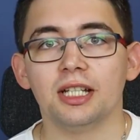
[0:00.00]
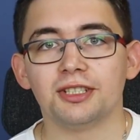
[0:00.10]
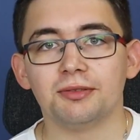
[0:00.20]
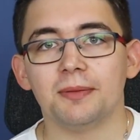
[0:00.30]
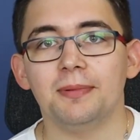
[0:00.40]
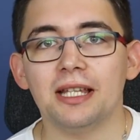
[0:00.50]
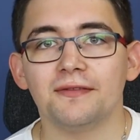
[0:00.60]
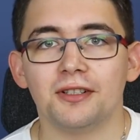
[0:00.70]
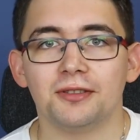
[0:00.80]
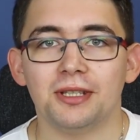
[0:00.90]
So the
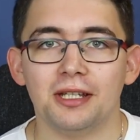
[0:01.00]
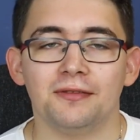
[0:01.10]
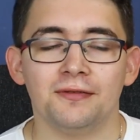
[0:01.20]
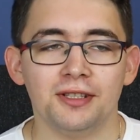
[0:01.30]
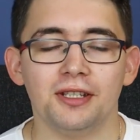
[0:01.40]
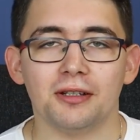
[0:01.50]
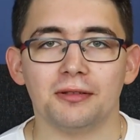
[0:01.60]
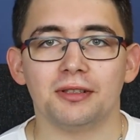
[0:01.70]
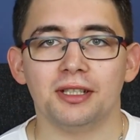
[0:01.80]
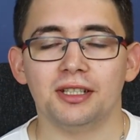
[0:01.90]
plan for today's
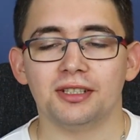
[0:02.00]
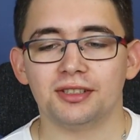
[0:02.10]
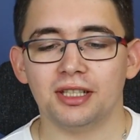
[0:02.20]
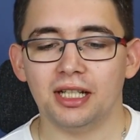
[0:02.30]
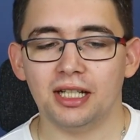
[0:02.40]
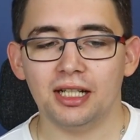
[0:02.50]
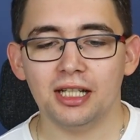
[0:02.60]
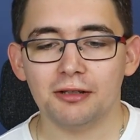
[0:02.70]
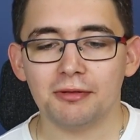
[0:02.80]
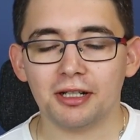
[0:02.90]
video is
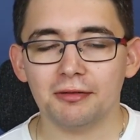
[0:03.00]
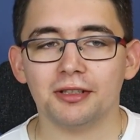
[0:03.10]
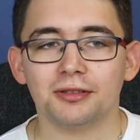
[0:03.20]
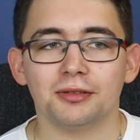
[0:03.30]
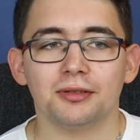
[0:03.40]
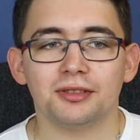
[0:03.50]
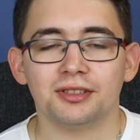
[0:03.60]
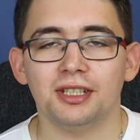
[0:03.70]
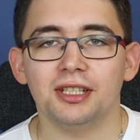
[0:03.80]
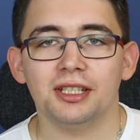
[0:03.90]
we're going to
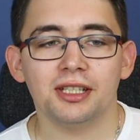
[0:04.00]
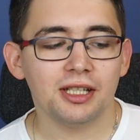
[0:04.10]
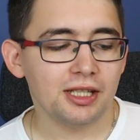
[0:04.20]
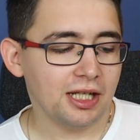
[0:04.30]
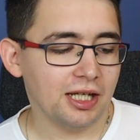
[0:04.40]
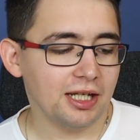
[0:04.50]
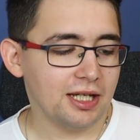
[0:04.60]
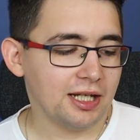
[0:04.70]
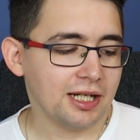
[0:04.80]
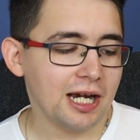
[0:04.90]
see
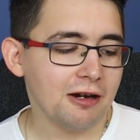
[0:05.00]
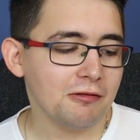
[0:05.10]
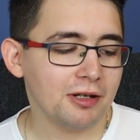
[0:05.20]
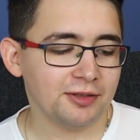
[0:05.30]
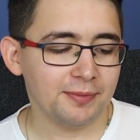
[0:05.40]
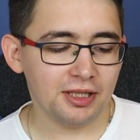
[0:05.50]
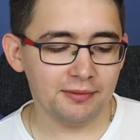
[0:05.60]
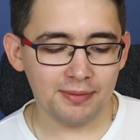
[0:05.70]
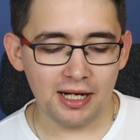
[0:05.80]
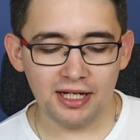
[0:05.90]
how Raspberry
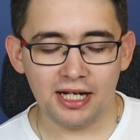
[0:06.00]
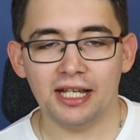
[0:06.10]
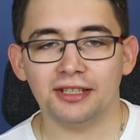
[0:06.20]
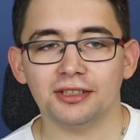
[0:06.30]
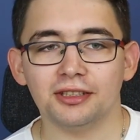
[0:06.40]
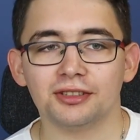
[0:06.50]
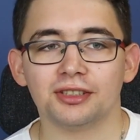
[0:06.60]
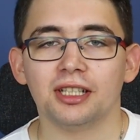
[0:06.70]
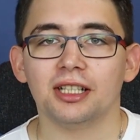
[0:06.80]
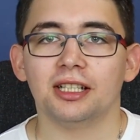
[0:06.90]
Pi
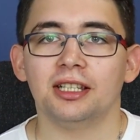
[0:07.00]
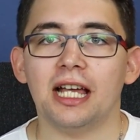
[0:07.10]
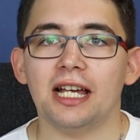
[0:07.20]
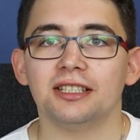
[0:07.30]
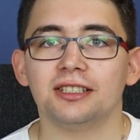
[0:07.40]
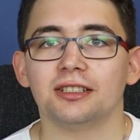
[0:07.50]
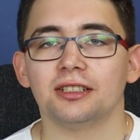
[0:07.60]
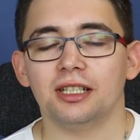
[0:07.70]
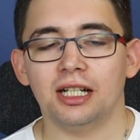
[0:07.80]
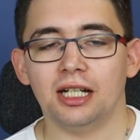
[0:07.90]
handles light
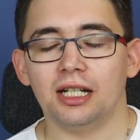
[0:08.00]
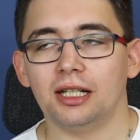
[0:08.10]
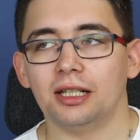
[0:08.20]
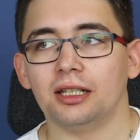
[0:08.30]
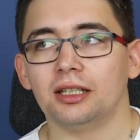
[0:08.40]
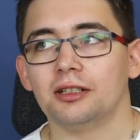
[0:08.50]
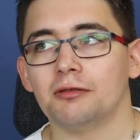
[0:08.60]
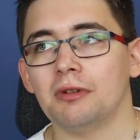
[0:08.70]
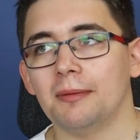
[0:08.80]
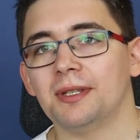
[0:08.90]

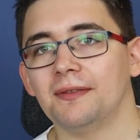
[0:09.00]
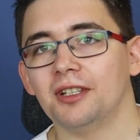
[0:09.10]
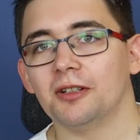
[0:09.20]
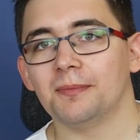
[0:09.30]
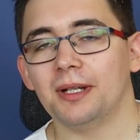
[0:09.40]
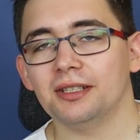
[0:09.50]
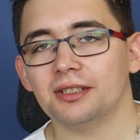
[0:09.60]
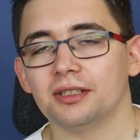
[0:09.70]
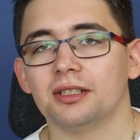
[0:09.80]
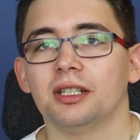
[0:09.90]
web development,
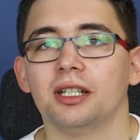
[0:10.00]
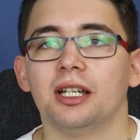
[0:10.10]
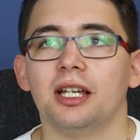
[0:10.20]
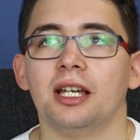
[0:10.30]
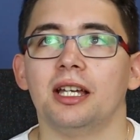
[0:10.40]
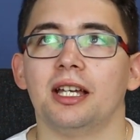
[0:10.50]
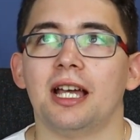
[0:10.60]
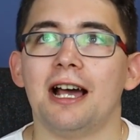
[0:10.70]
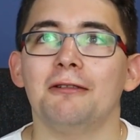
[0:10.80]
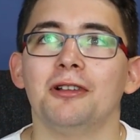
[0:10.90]

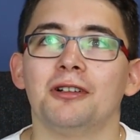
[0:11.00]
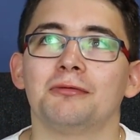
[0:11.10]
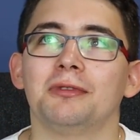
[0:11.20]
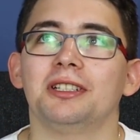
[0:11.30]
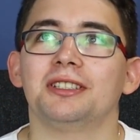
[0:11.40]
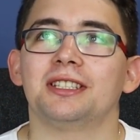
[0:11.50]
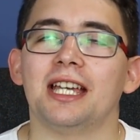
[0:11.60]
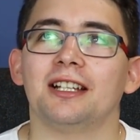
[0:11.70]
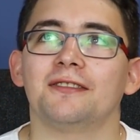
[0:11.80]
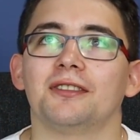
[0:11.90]
how long will it
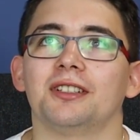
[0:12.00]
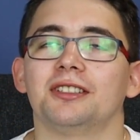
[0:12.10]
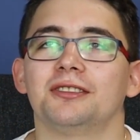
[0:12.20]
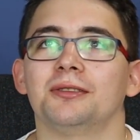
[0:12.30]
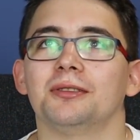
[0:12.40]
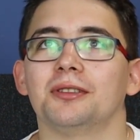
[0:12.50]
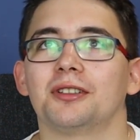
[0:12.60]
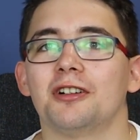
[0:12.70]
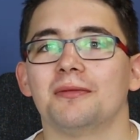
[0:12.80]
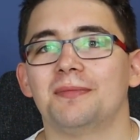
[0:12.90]
take for it to
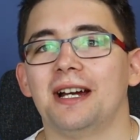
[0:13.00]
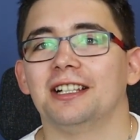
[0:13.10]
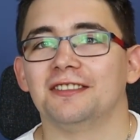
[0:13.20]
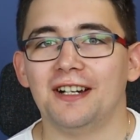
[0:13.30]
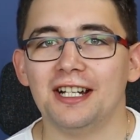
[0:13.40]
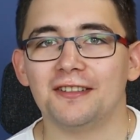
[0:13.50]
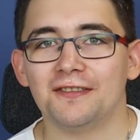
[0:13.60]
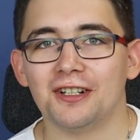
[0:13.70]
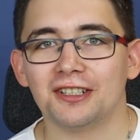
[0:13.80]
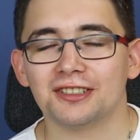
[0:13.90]
compile
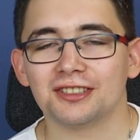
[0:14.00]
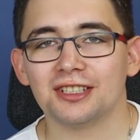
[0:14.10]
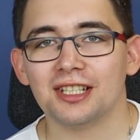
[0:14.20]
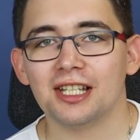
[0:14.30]
Firefox,